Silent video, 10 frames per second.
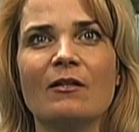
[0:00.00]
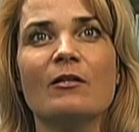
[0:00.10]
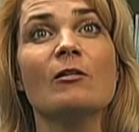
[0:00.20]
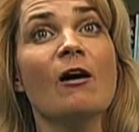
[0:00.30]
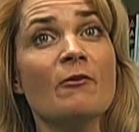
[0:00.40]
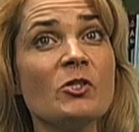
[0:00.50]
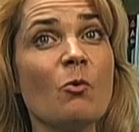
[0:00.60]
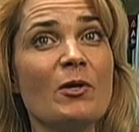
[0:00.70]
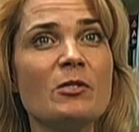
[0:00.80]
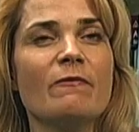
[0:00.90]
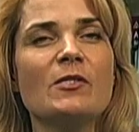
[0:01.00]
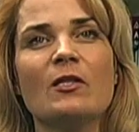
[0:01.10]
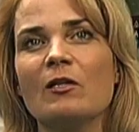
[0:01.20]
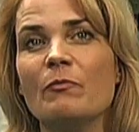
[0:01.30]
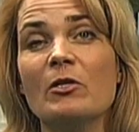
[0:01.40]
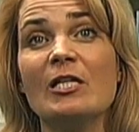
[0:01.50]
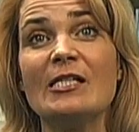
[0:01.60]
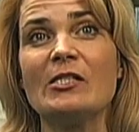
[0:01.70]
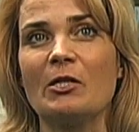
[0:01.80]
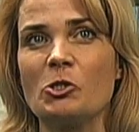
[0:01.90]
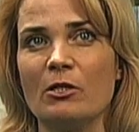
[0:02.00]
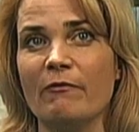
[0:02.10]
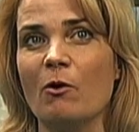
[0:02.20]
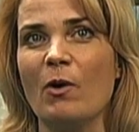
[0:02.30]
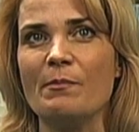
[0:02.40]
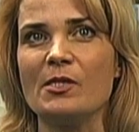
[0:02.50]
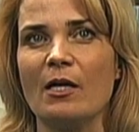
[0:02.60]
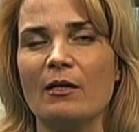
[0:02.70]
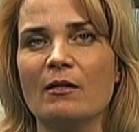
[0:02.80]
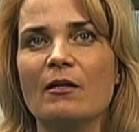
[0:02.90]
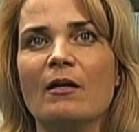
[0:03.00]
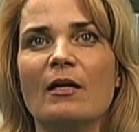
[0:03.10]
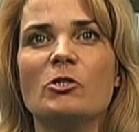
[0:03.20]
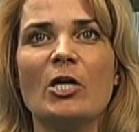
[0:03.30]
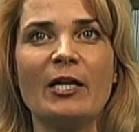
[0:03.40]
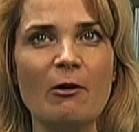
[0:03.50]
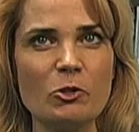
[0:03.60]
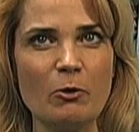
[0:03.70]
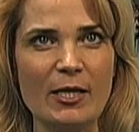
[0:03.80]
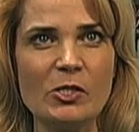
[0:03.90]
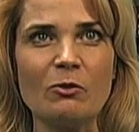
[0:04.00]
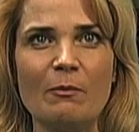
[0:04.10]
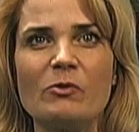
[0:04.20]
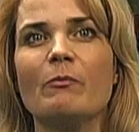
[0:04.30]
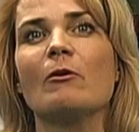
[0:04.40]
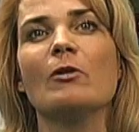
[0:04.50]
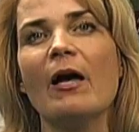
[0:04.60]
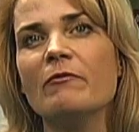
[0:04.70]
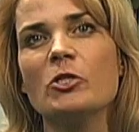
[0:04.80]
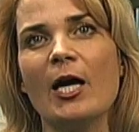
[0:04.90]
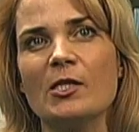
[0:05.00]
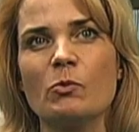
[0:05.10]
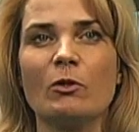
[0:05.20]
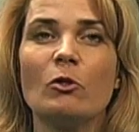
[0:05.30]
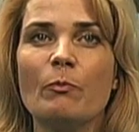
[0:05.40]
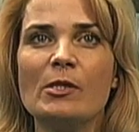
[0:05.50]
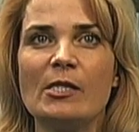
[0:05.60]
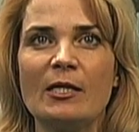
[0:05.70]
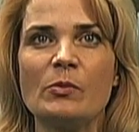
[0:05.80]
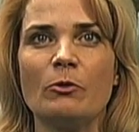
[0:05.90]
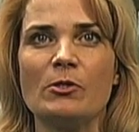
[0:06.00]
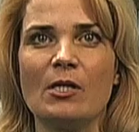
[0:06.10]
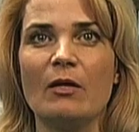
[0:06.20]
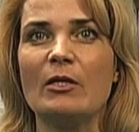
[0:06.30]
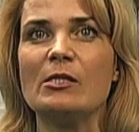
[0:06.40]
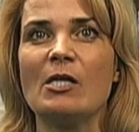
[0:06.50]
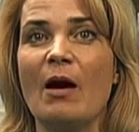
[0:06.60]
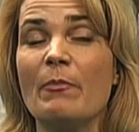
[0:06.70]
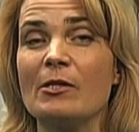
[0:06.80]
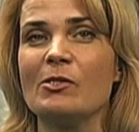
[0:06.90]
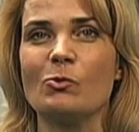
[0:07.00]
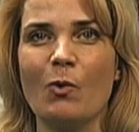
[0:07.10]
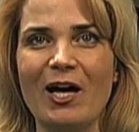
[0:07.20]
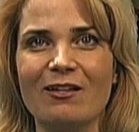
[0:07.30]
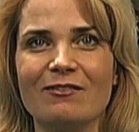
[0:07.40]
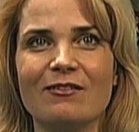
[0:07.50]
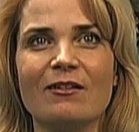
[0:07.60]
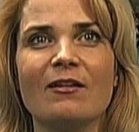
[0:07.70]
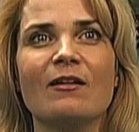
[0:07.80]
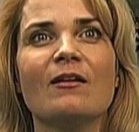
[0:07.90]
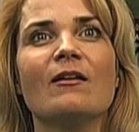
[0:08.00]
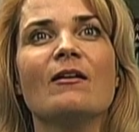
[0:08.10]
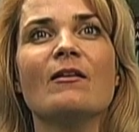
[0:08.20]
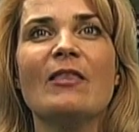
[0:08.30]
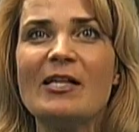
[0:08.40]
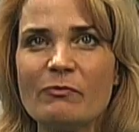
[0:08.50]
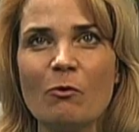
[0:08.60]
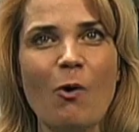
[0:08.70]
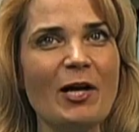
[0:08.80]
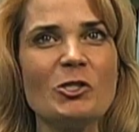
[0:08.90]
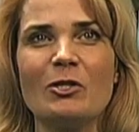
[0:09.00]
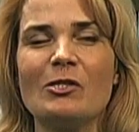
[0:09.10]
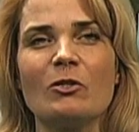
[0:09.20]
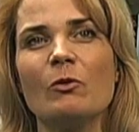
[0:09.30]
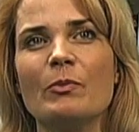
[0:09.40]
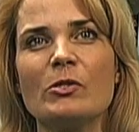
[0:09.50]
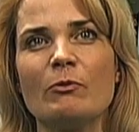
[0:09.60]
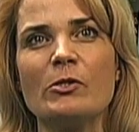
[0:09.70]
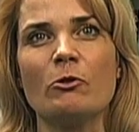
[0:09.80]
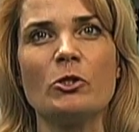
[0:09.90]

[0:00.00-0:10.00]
You'll also want to visit the community section of our website and check out transcripts from our live chats with lupus experts on these topics as well. Thanks for watching this Lupus Research